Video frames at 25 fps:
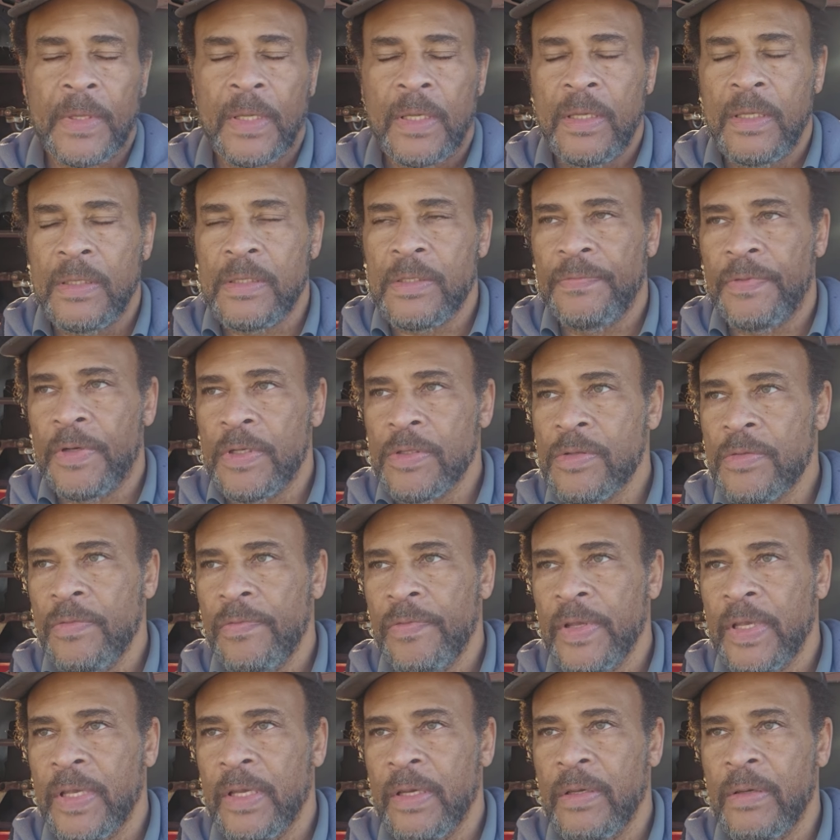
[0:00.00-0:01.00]
It's a versatile
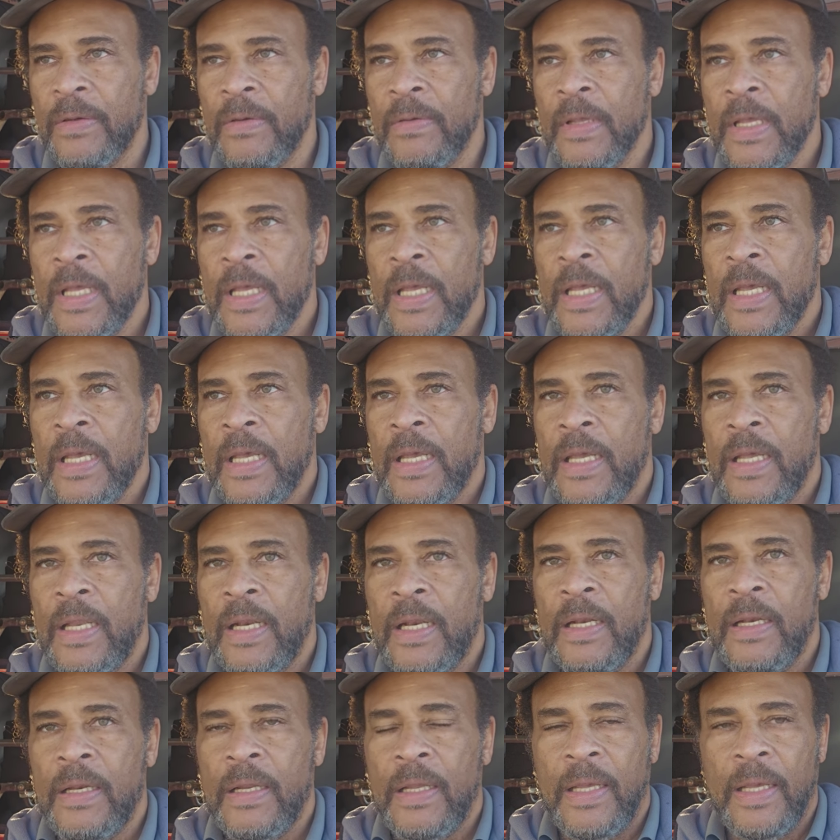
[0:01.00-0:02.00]
vehicle and
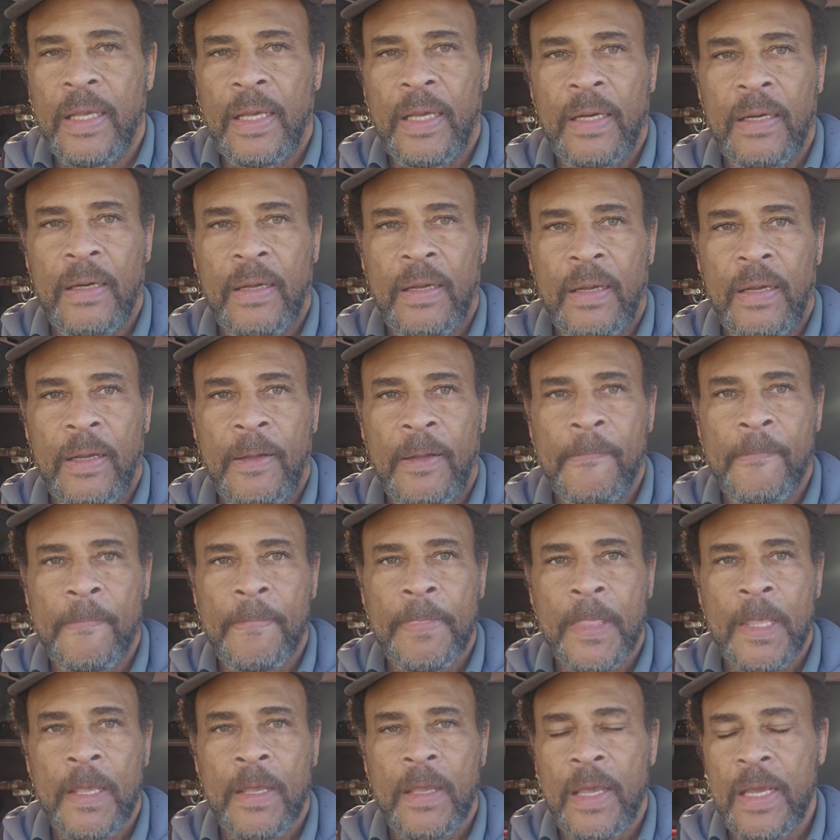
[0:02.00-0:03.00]
it and um
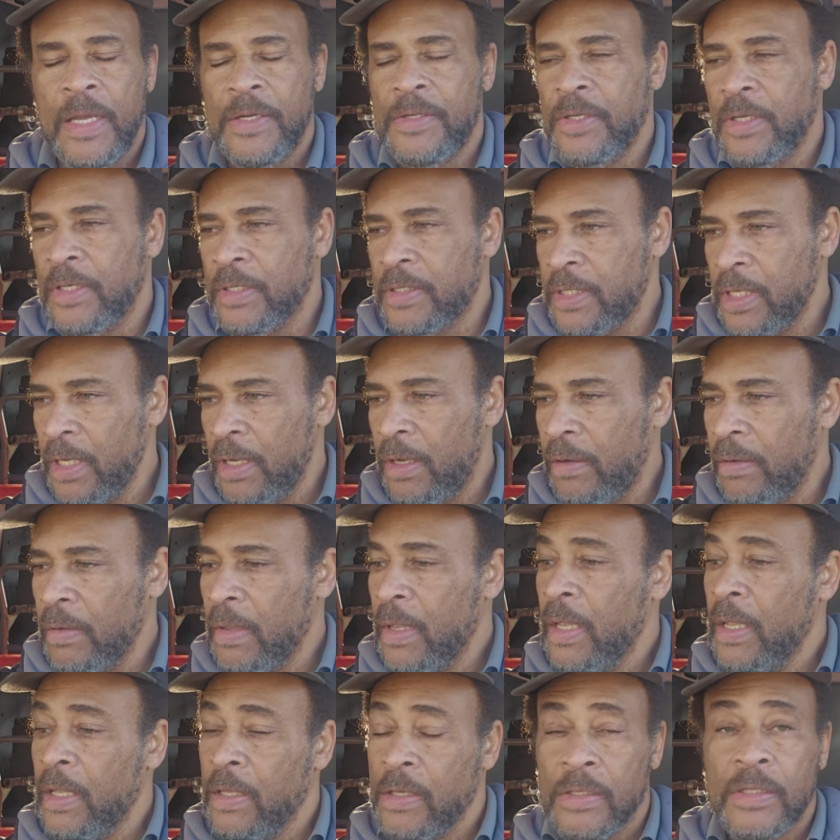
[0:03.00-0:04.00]
as you can tell,
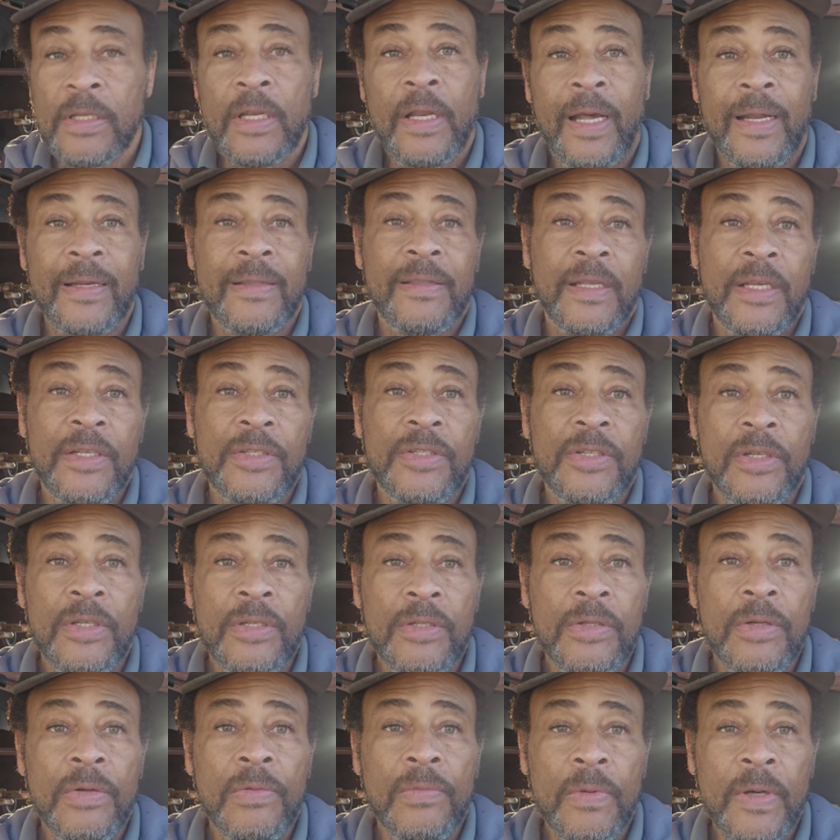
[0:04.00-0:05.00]
there's a lot of things you could
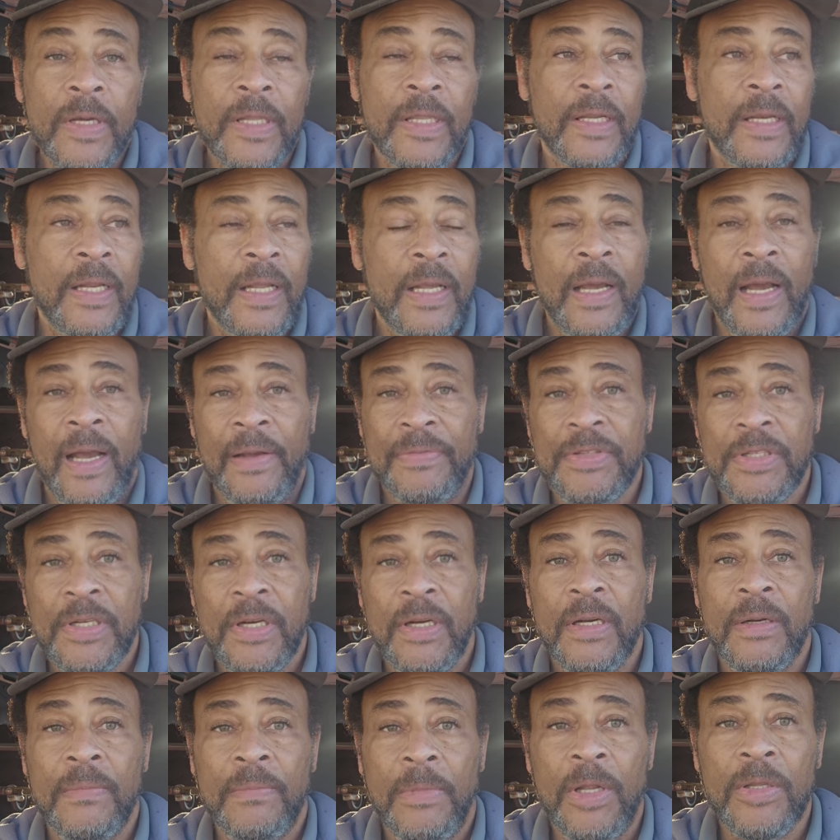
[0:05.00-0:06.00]
do with it. I've
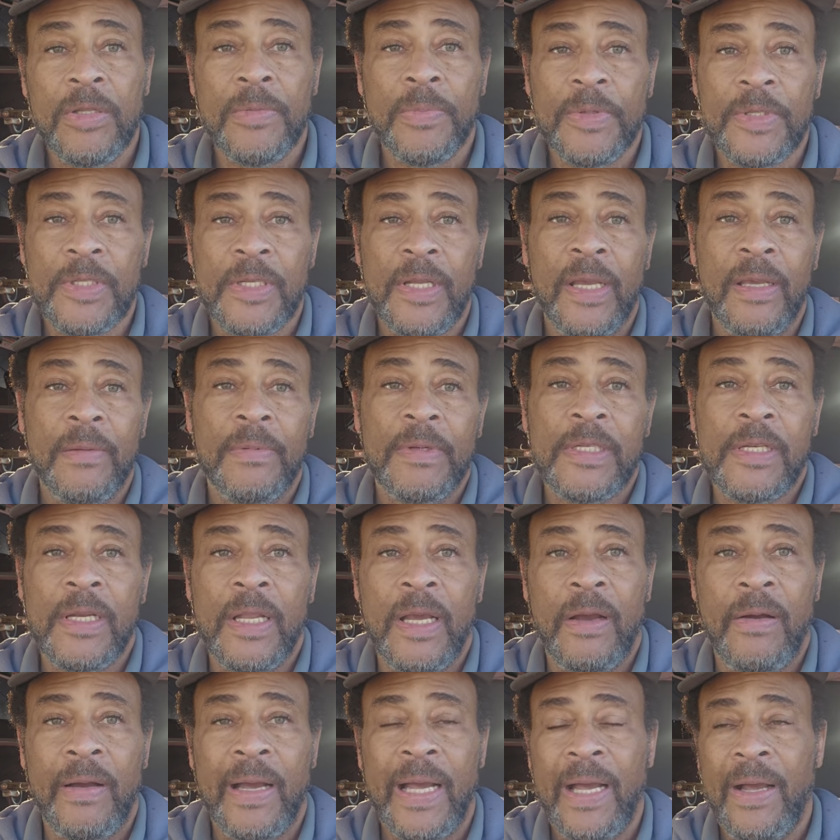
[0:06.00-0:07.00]
shared in multiple segments
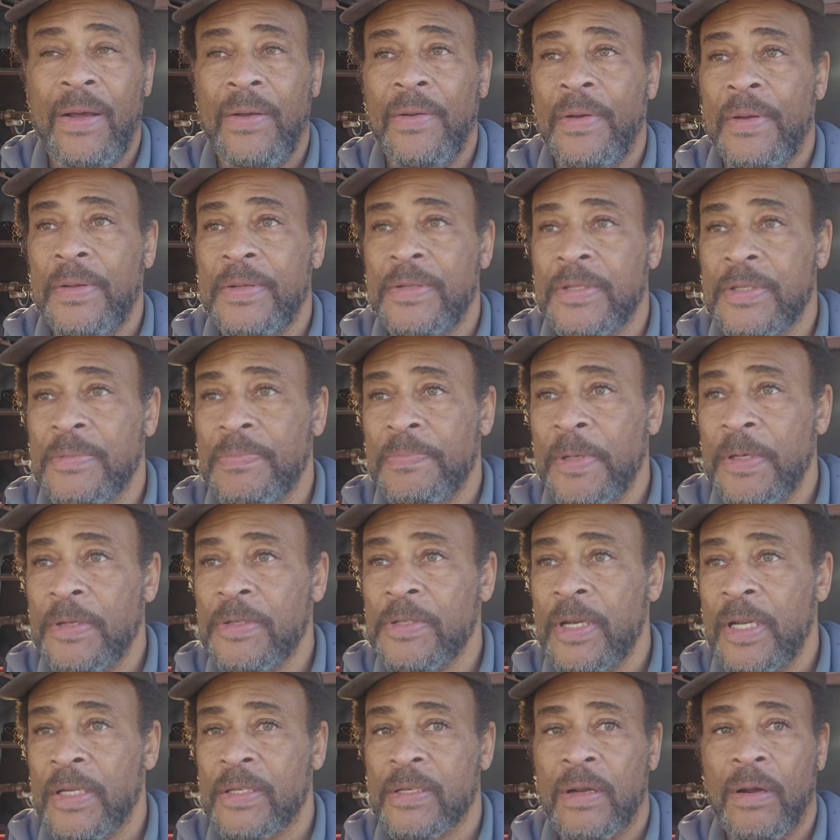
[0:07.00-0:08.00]
now how a sprinter
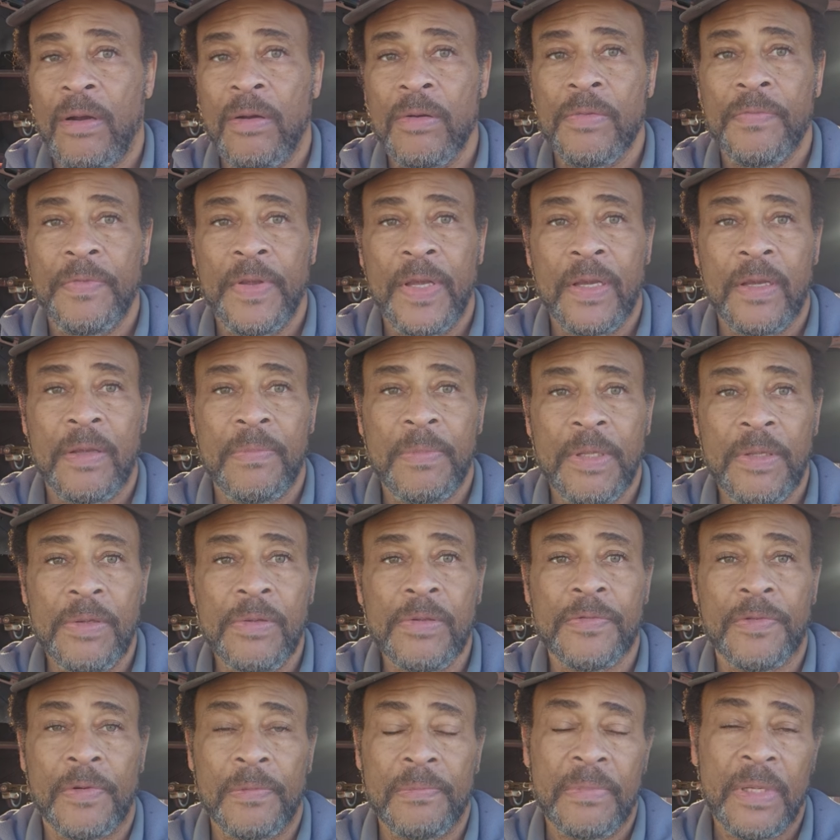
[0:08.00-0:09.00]
slash cargo van can be
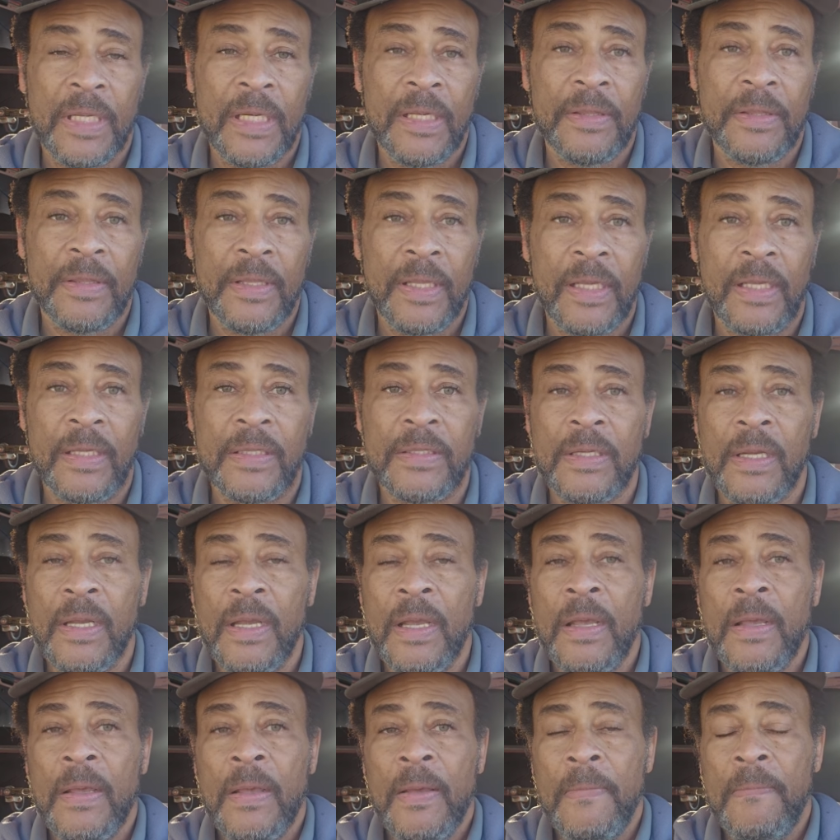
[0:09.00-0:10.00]
used for many things,
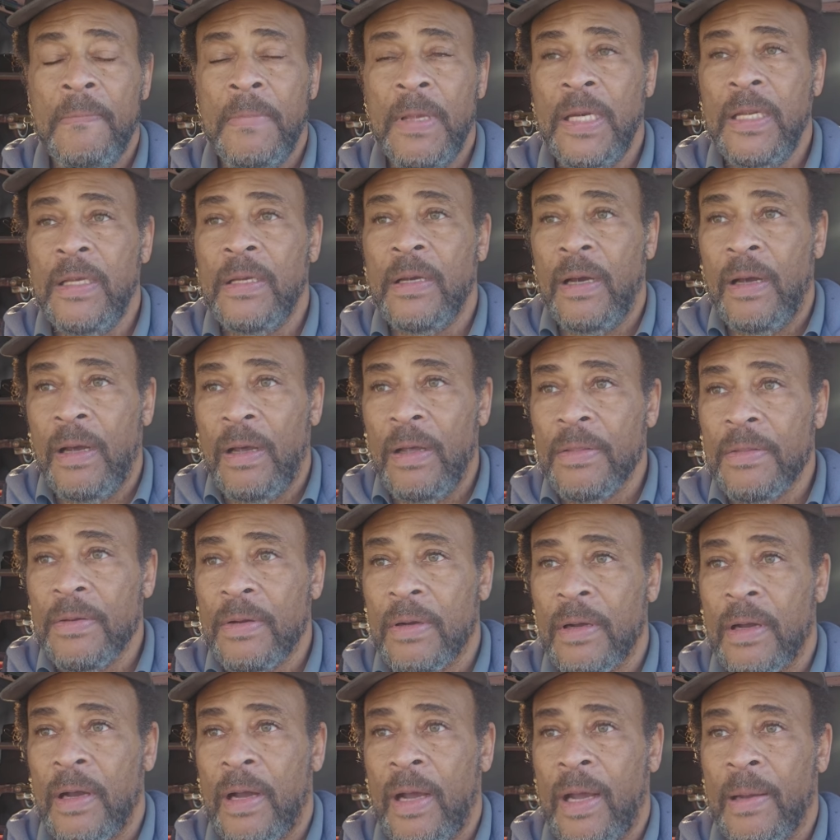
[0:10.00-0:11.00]
many
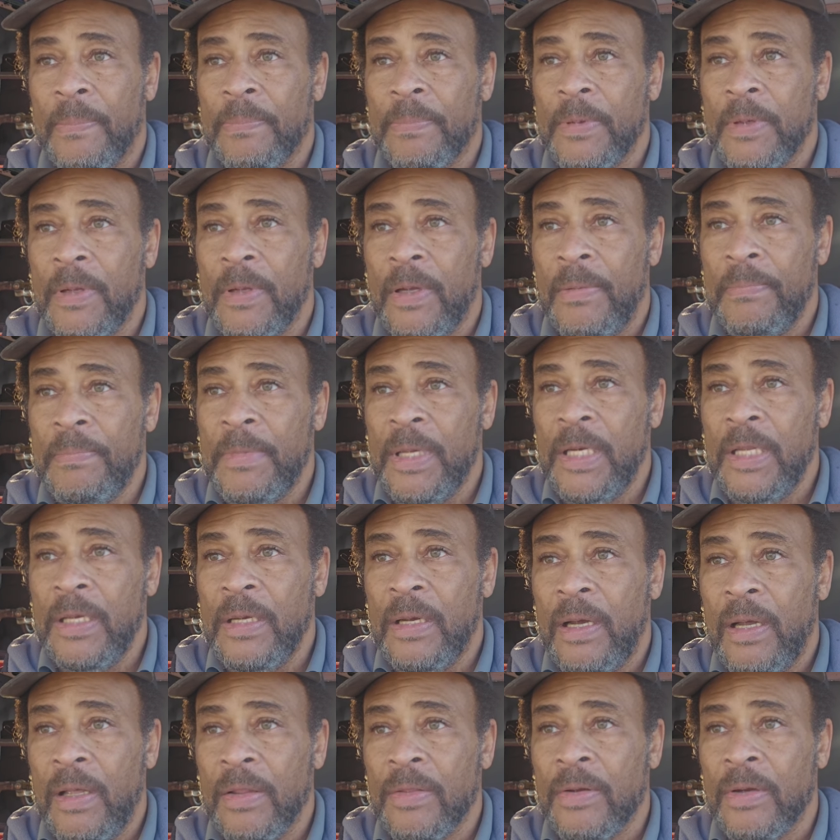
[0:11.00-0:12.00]
other many
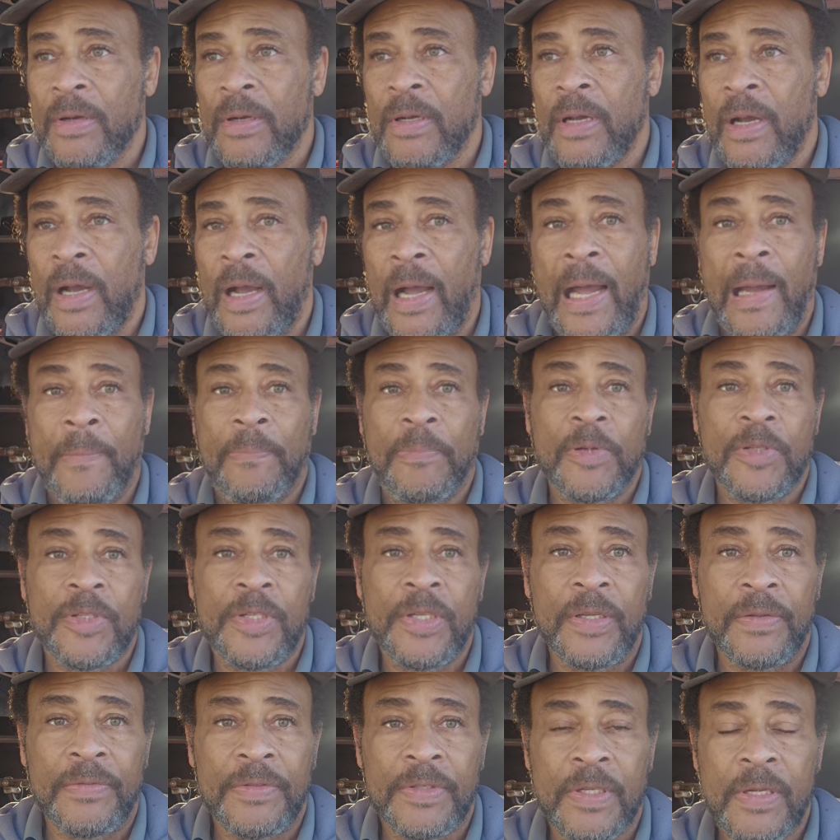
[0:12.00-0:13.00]
other
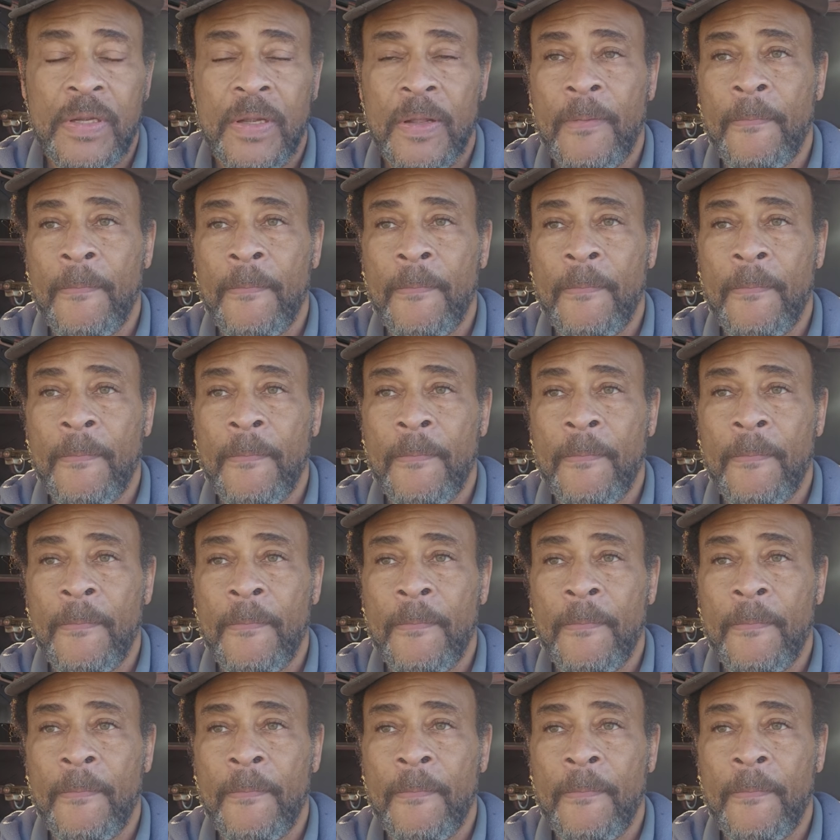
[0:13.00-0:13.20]
operatives.